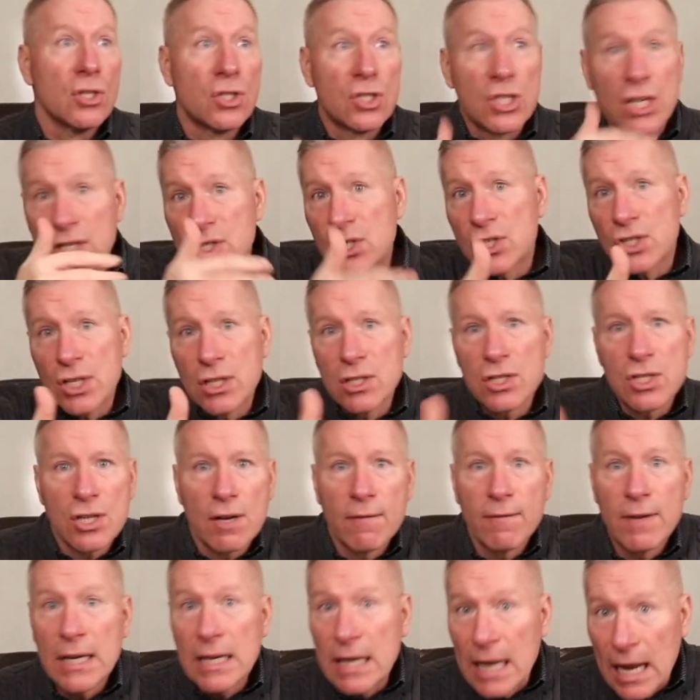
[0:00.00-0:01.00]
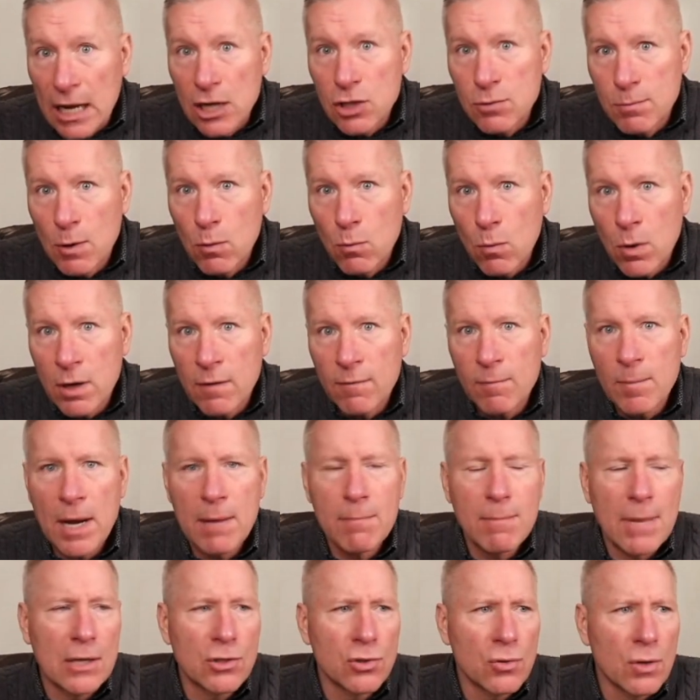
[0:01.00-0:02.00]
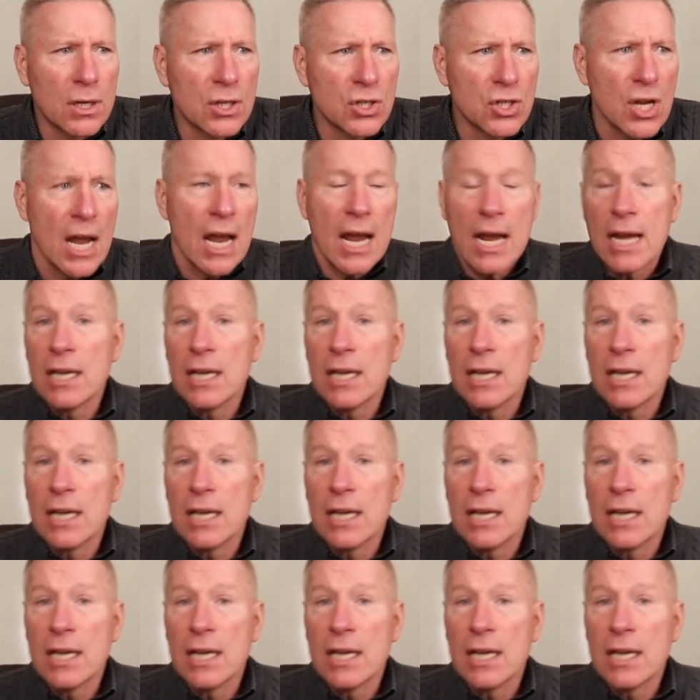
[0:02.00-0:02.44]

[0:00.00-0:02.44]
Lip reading: distance of engagement one of my metrics?